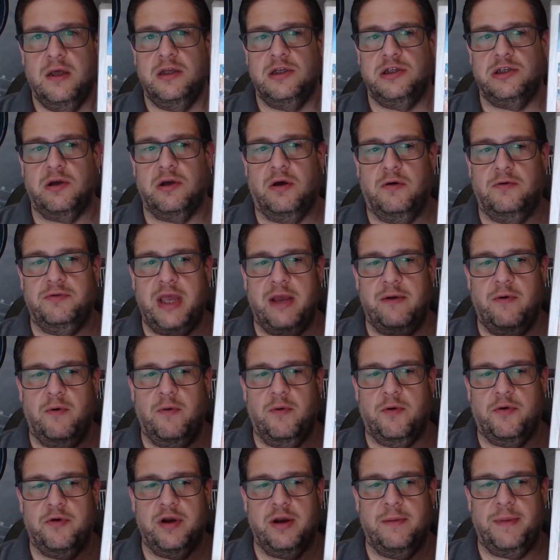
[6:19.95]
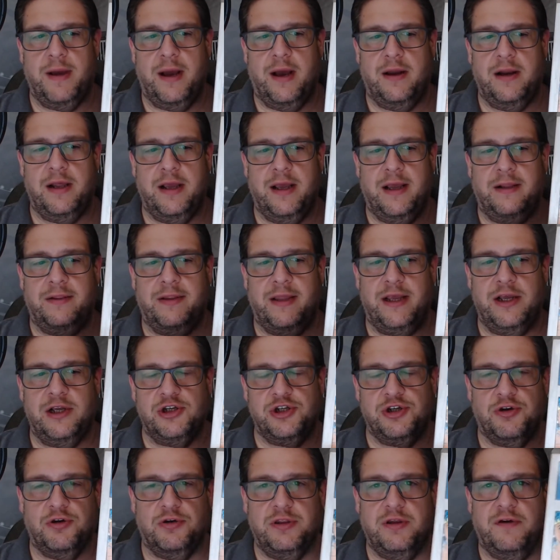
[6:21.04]
So they were worried about it, and they
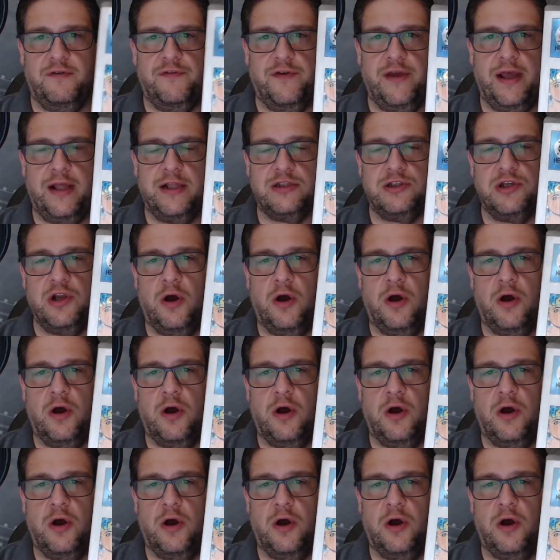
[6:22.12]
assured their fans,